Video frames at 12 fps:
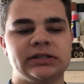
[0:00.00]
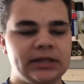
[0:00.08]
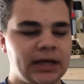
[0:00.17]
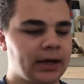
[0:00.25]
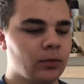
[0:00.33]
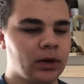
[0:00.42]

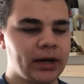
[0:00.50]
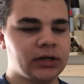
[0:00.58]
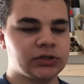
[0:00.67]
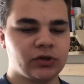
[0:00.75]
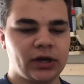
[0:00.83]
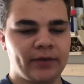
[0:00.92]

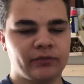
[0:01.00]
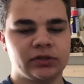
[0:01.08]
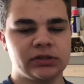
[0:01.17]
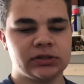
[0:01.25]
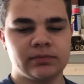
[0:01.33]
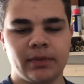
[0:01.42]
DIYers,
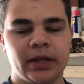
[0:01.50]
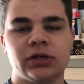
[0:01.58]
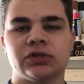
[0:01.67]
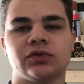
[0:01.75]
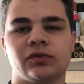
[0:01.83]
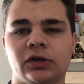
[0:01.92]
crafters, and
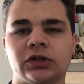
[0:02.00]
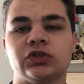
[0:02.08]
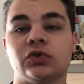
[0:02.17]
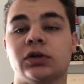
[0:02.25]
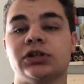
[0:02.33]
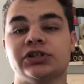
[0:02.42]
makers of all
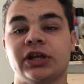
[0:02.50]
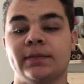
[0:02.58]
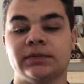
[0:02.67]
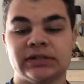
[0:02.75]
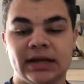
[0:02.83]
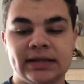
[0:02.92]
sorts,
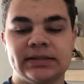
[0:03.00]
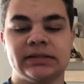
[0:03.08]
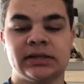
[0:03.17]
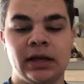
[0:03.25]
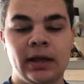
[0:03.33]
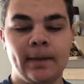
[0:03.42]
shapes, sizes,
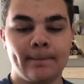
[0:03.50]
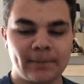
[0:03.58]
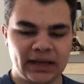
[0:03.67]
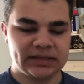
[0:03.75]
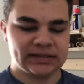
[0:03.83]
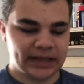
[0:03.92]

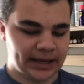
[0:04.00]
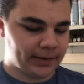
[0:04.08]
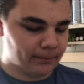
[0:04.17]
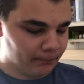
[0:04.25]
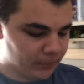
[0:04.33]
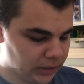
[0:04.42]
makes, and
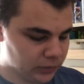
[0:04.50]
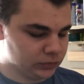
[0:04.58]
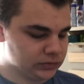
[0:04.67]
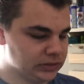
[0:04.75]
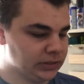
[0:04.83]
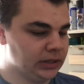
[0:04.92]

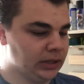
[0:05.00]
models?